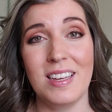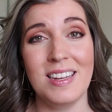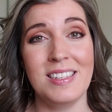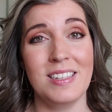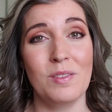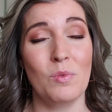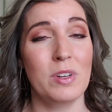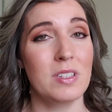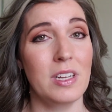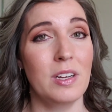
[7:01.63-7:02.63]
he didn't
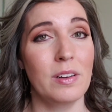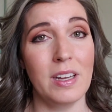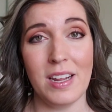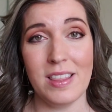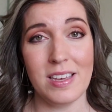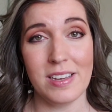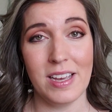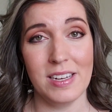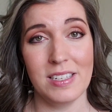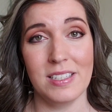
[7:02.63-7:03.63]
want to hear anything I
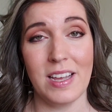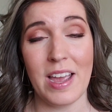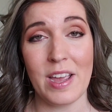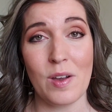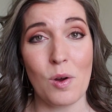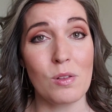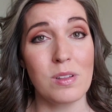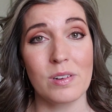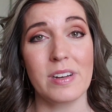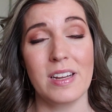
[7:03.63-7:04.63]
had to say or
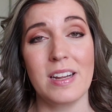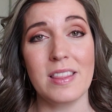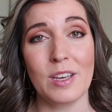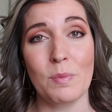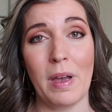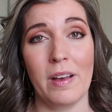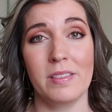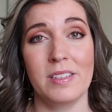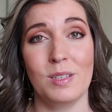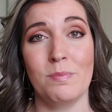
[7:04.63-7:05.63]
learn anything
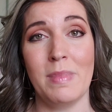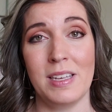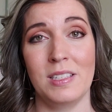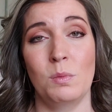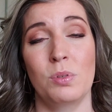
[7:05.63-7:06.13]
about this amazing